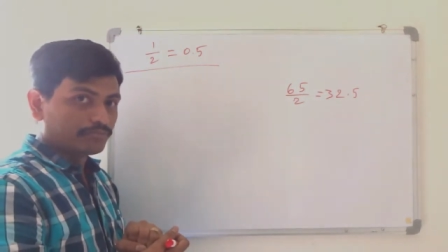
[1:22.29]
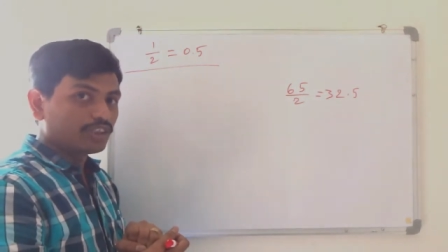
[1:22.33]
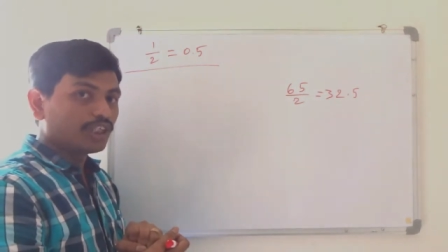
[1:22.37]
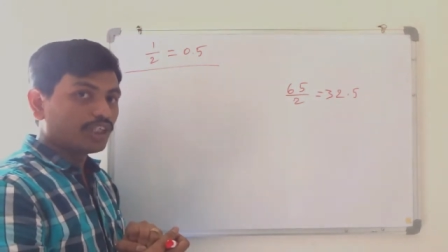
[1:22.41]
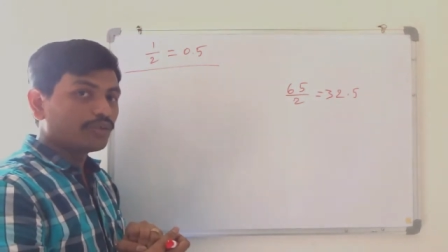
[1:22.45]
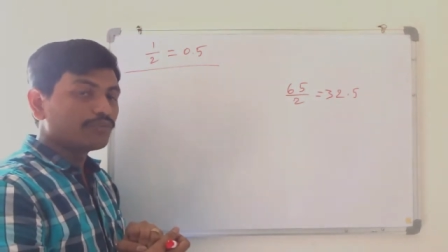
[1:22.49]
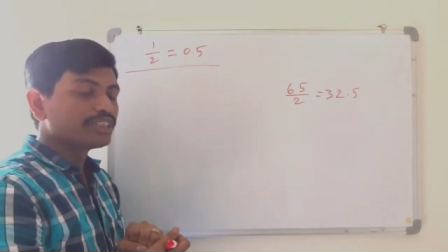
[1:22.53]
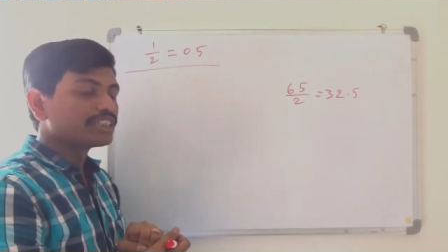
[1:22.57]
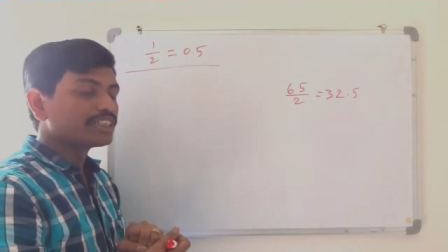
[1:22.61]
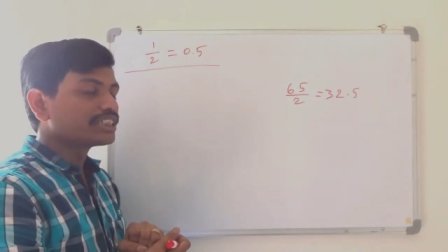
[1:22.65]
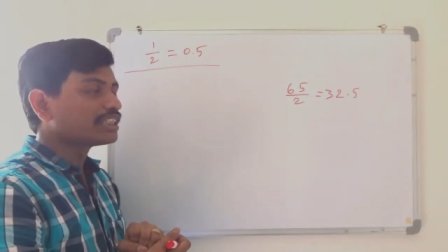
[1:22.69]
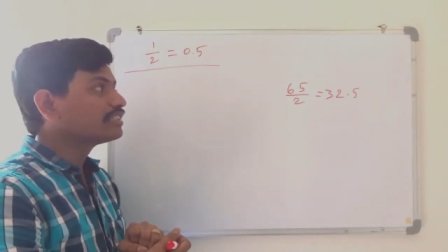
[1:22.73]

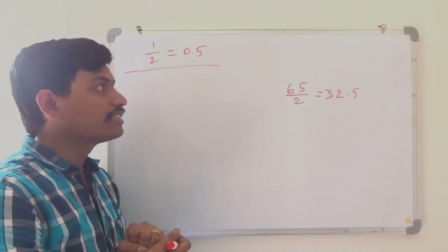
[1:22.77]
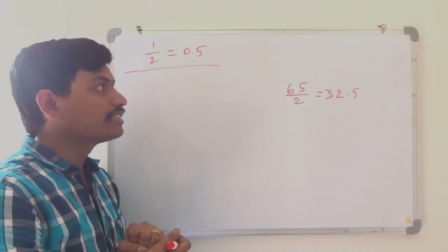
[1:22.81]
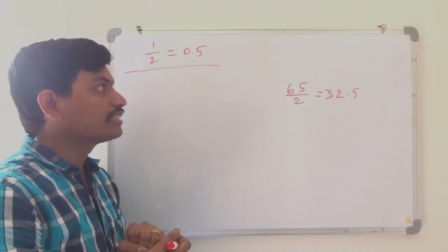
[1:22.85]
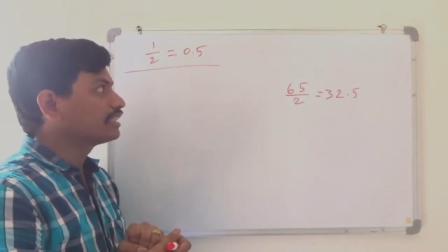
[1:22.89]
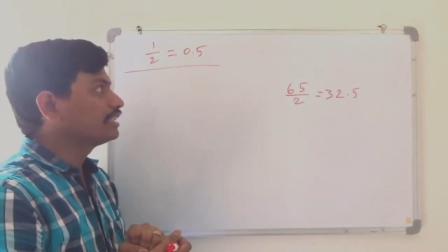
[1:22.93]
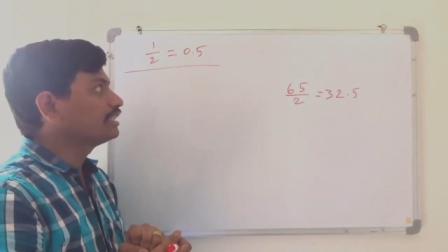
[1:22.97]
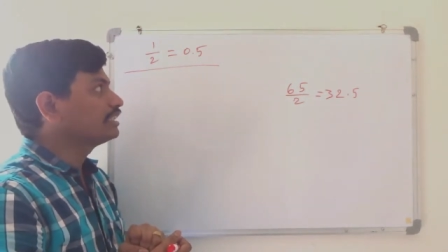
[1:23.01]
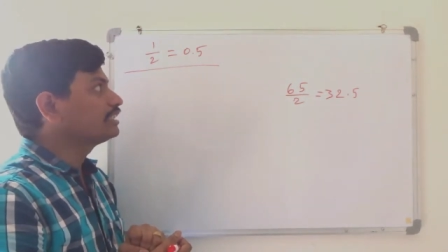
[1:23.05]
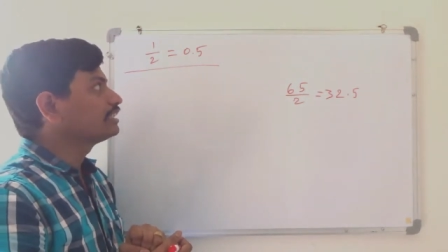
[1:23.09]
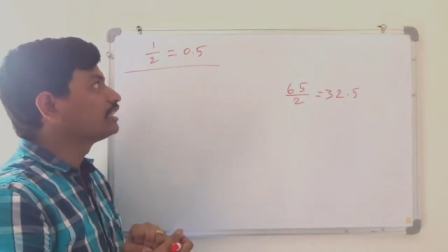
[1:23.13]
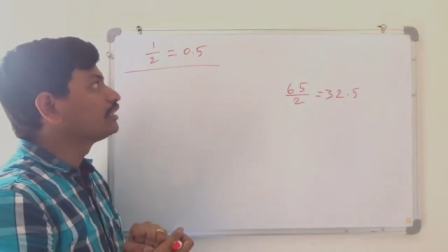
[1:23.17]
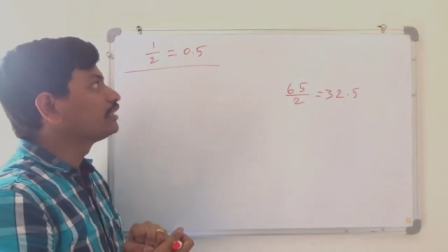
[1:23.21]
Now we shall
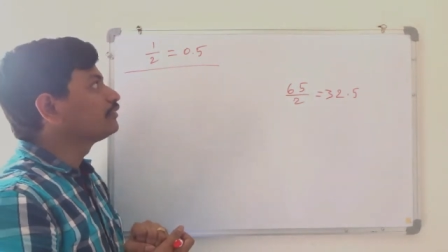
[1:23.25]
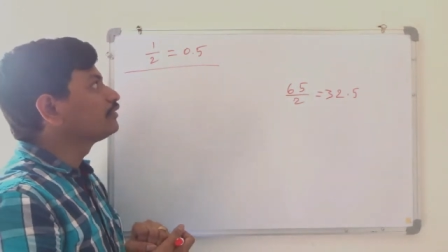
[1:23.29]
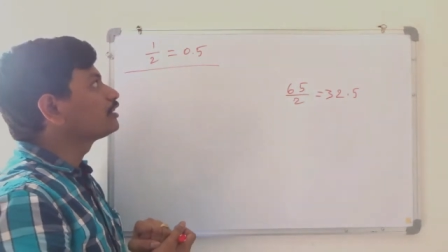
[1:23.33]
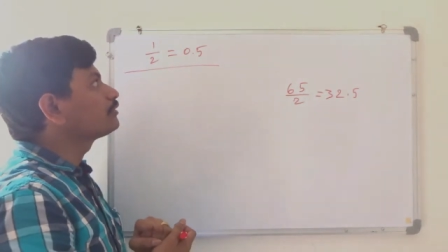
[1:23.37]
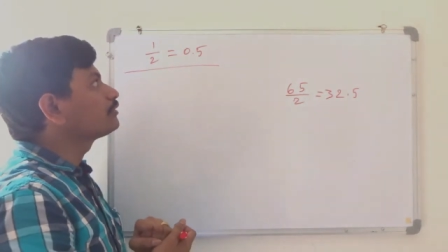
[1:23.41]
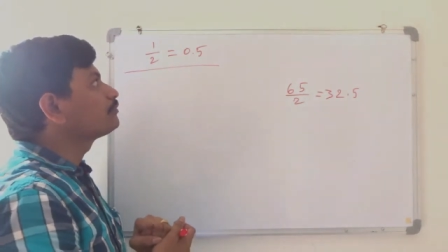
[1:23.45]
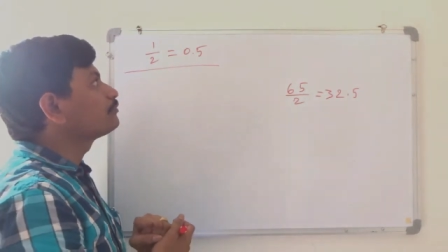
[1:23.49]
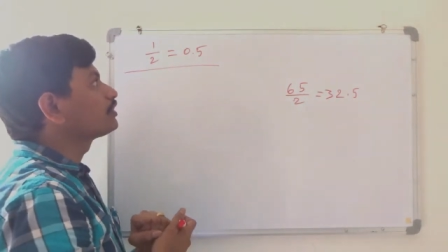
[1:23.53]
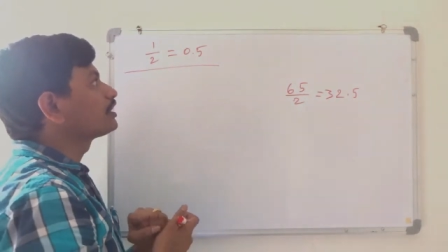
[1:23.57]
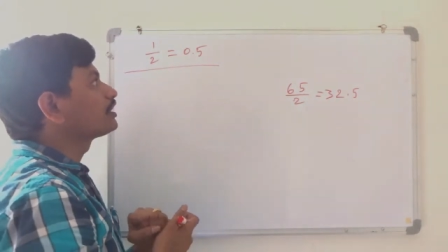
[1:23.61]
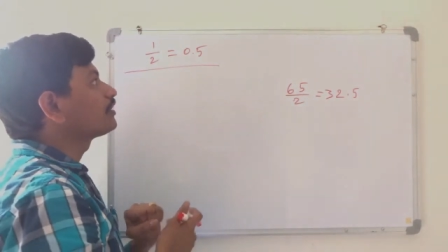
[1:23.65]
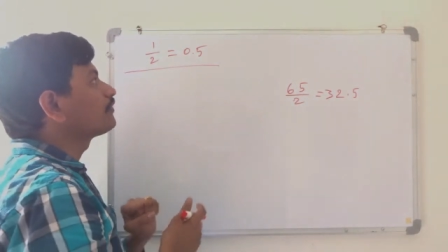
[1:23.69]
see
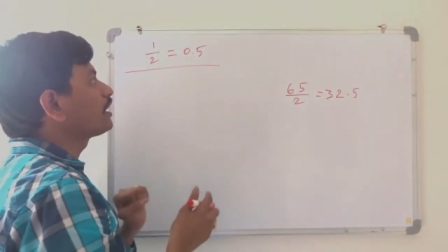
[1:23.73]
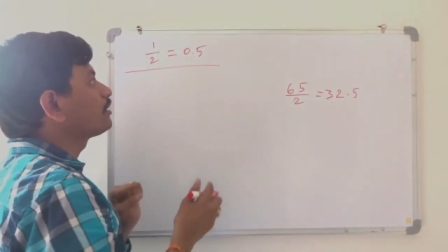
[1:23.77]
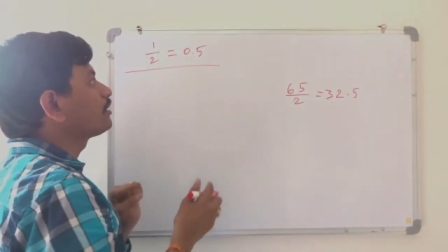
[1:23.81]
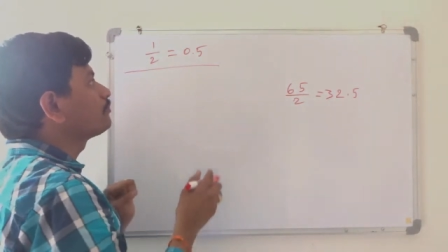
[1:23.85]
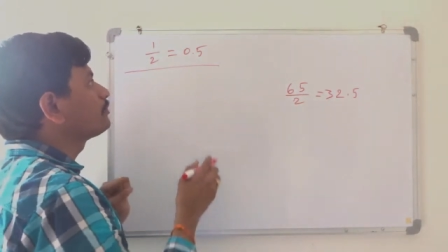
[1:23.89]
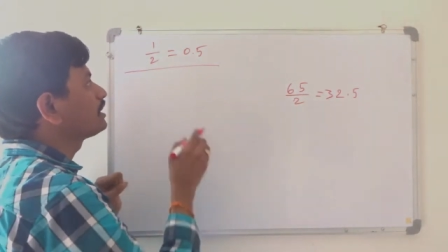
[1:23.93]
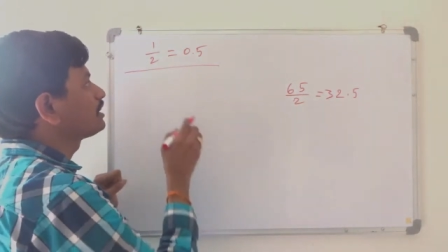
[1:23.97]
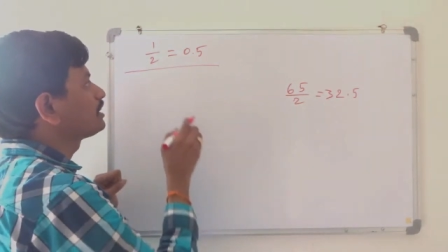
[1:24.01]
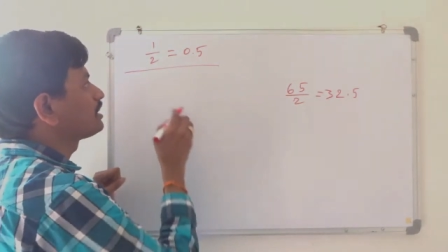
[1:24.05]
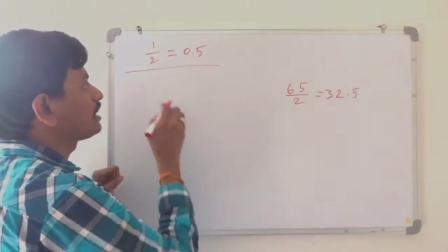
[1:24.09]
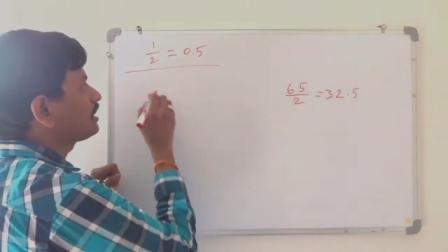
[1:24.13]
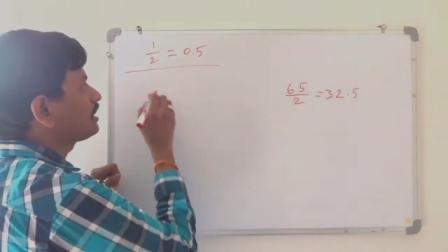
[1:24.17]
divide by